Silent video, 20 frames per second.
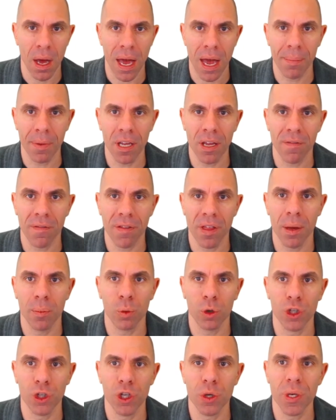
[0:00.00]
How many of them
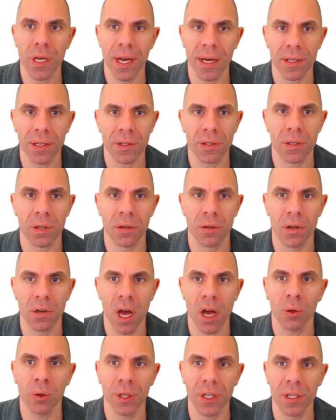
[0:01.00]
would you guess
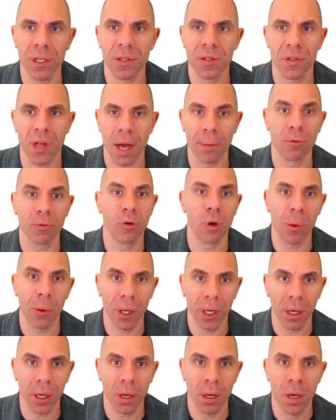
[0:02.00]
not only stopped
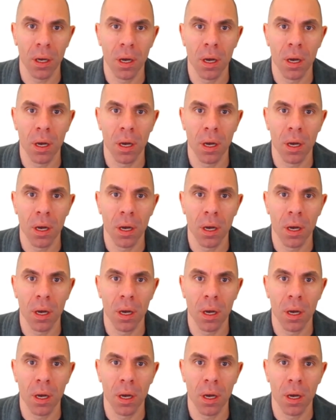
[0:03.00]
growing,